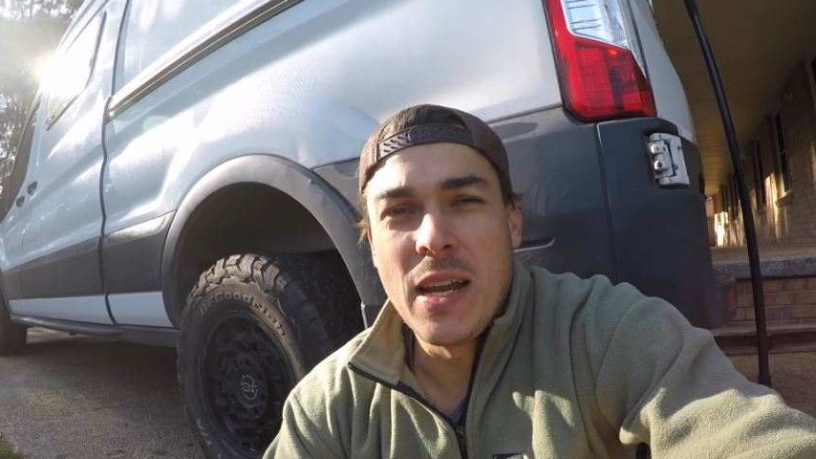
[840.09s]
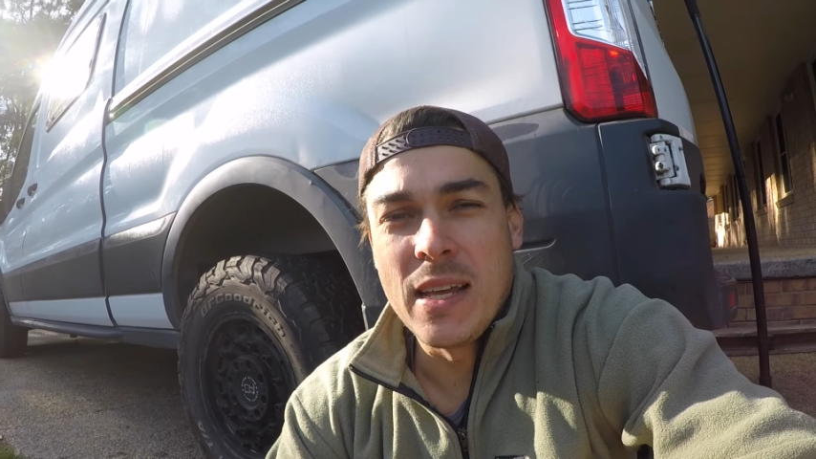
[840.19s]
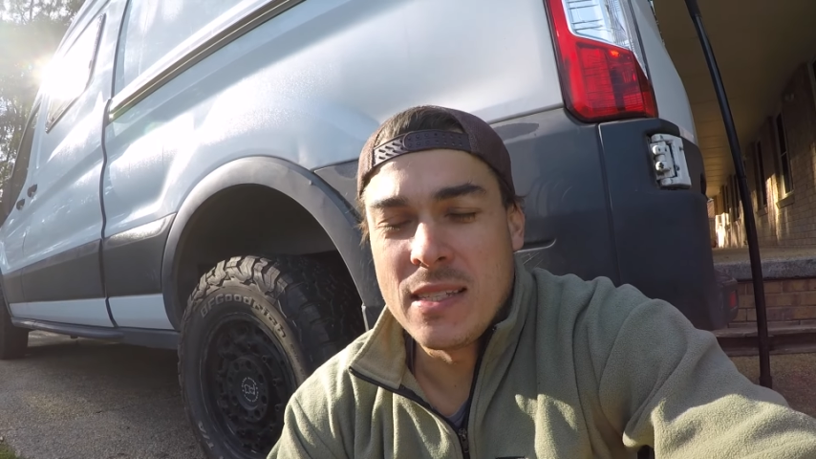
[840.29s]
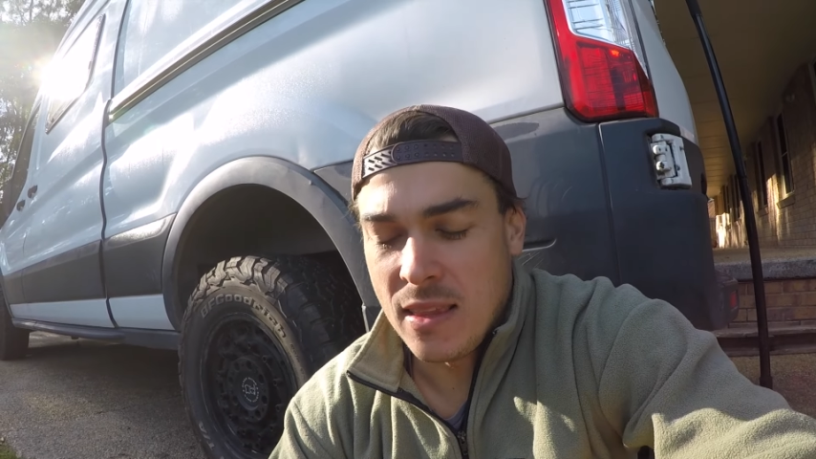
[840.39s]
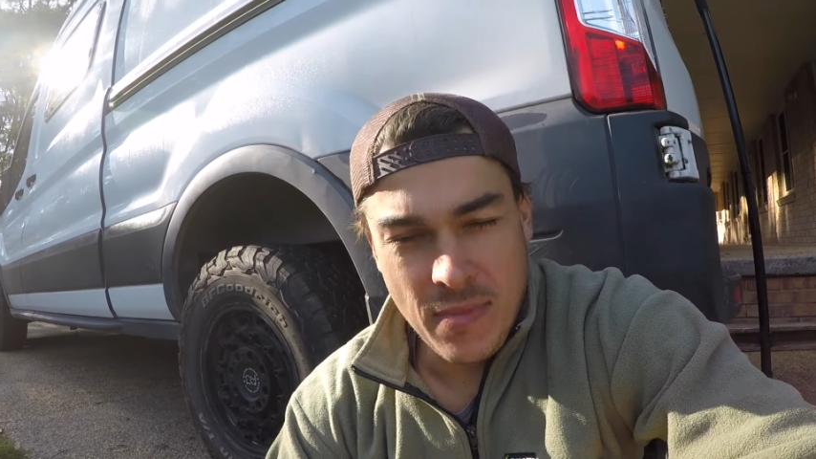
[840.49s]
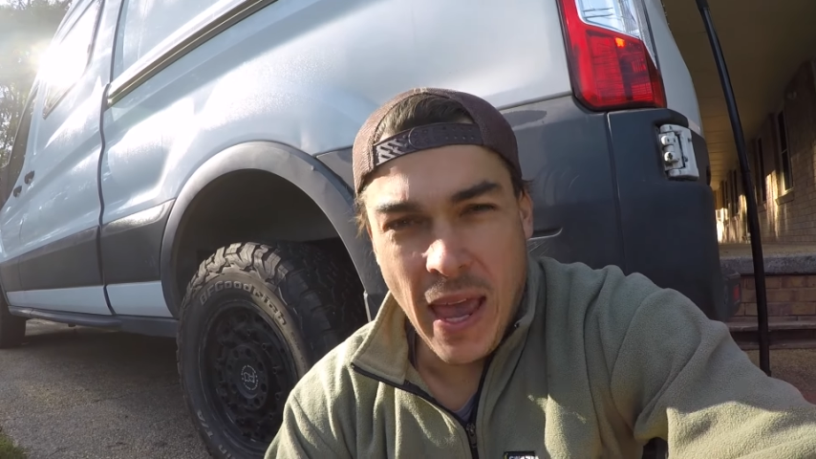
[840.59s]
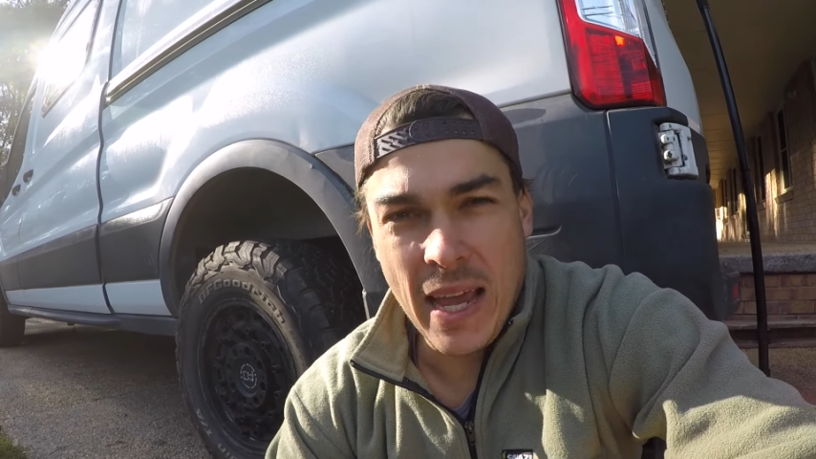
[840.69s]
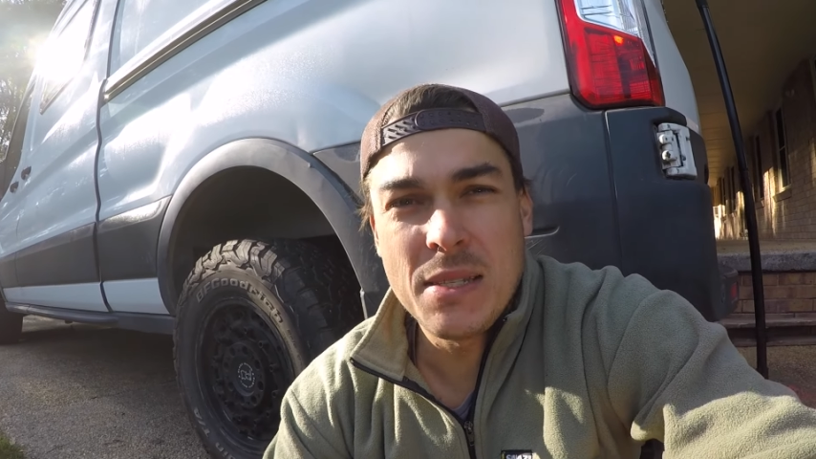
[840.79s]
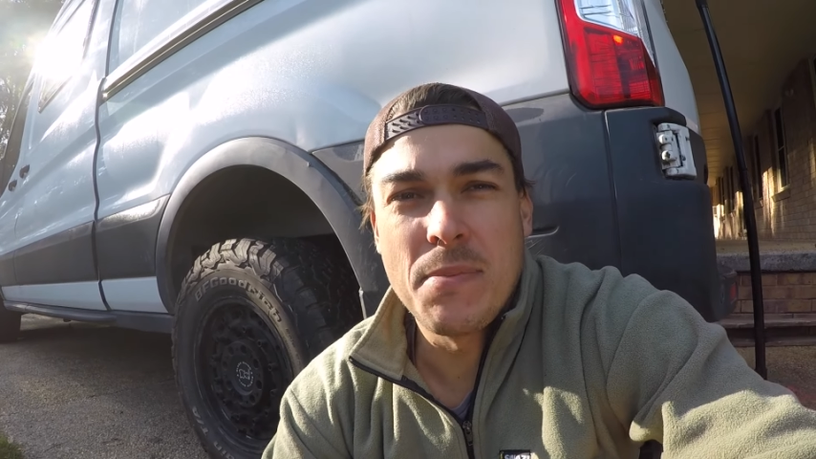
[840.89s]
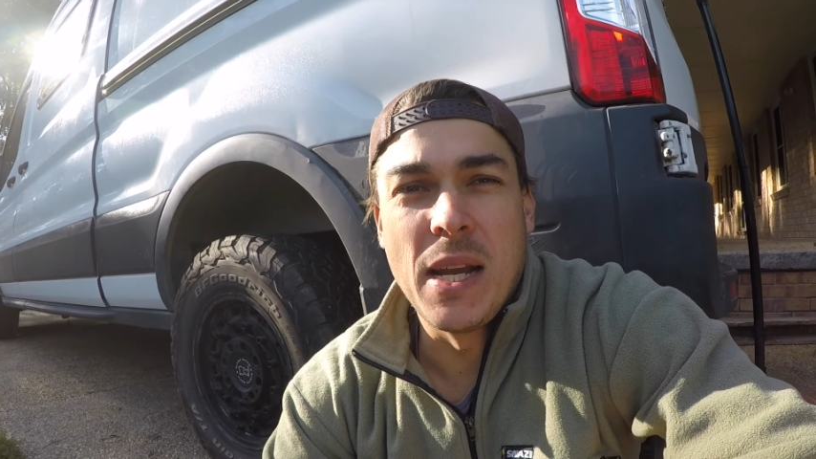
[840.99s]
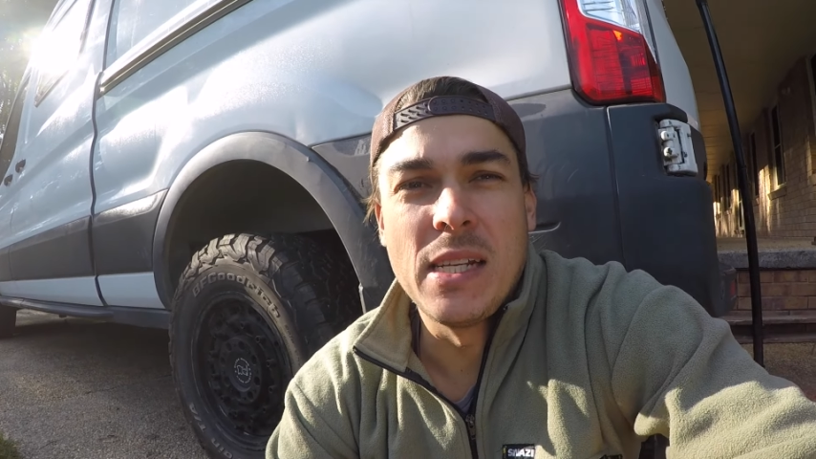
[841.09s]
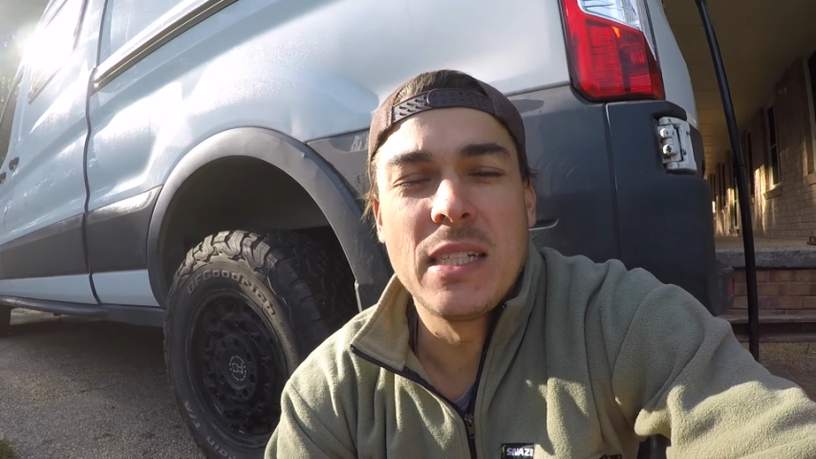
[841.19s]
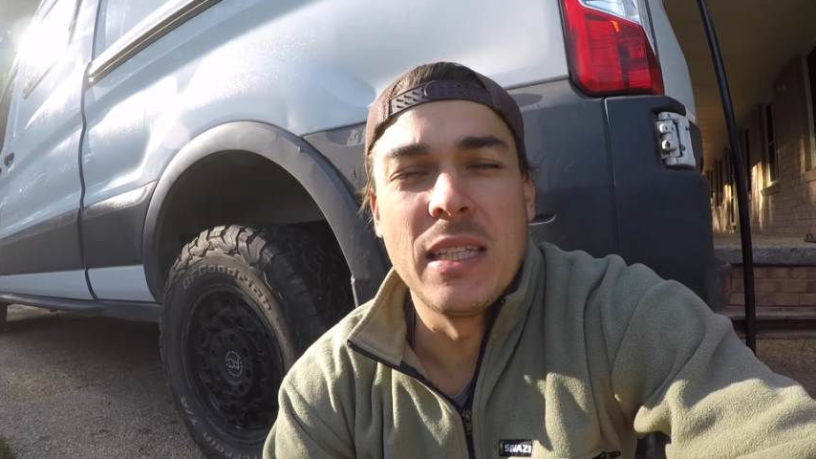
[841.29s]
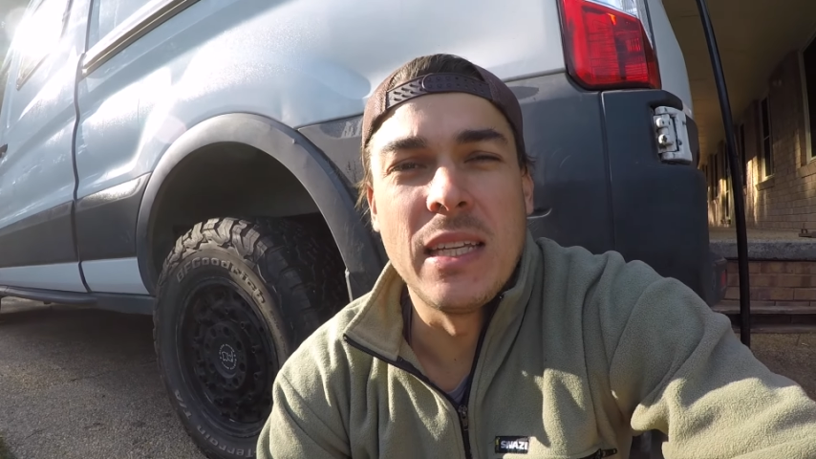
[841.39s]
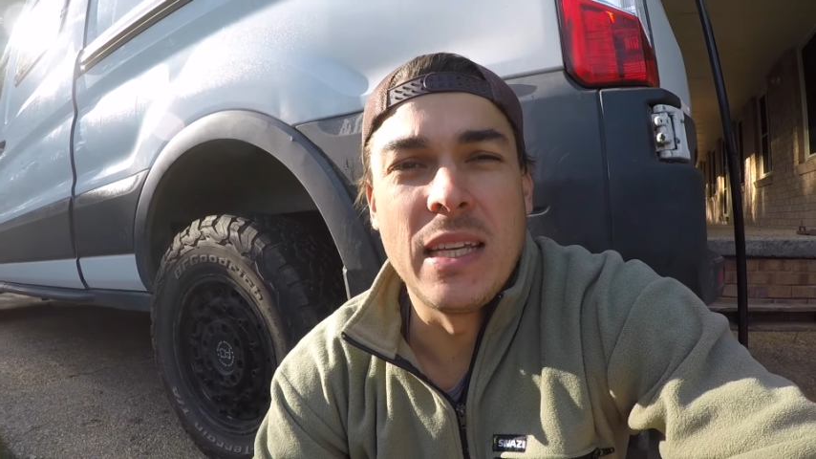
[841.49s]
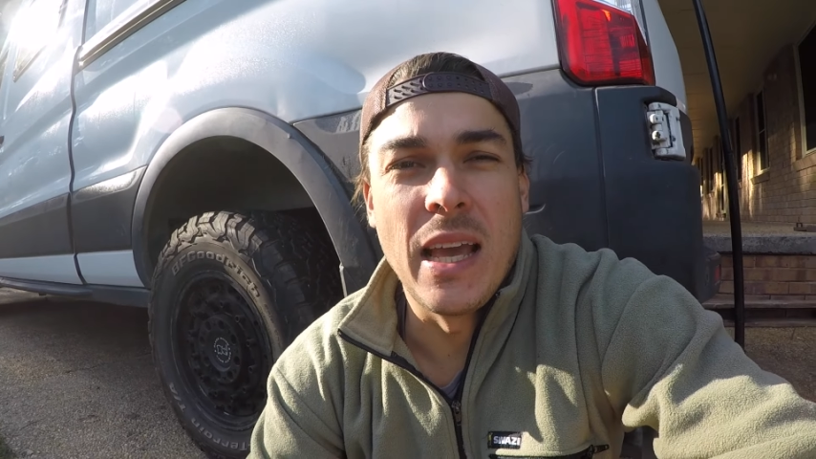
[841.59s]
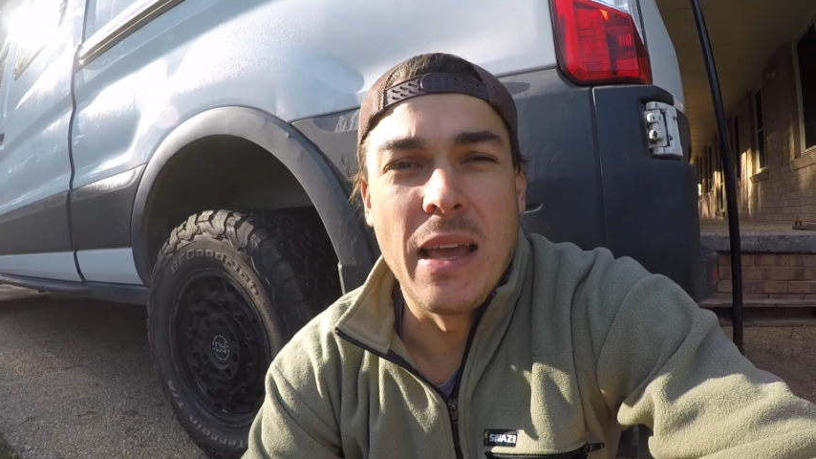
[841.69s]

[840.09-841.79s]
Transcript: has like exponentially